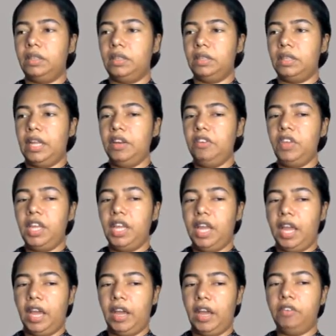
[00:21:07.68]
Then we
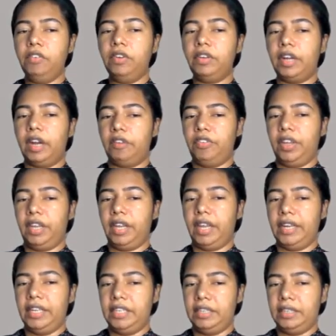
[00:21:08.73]
have graphic
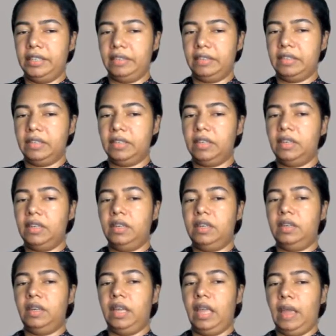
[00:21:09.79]
editors,
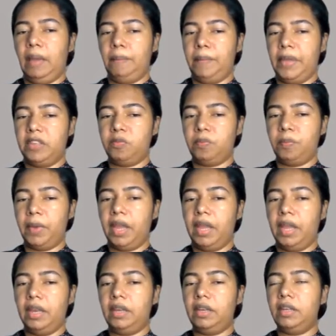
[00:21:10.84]
MS
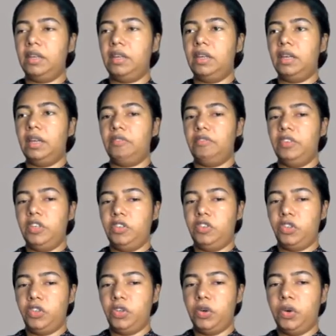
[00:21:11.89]
Paint,
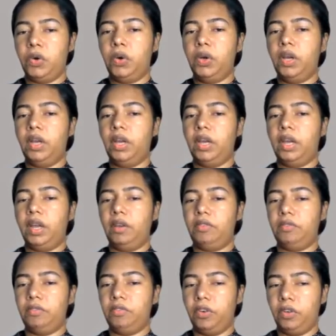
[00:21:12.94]
Visio,
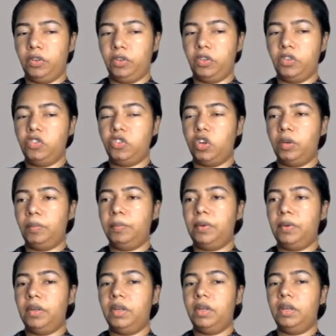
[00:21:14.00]
Photoshop,
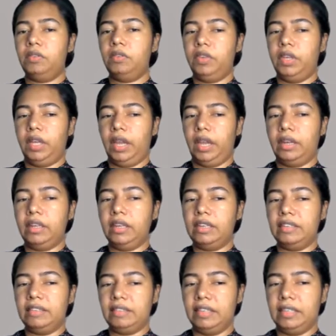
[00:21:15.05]
we can
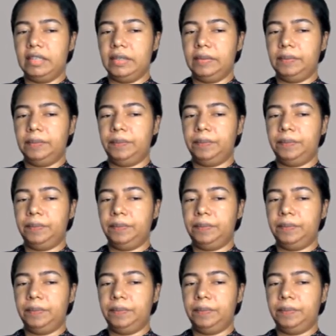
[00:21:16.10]
consider.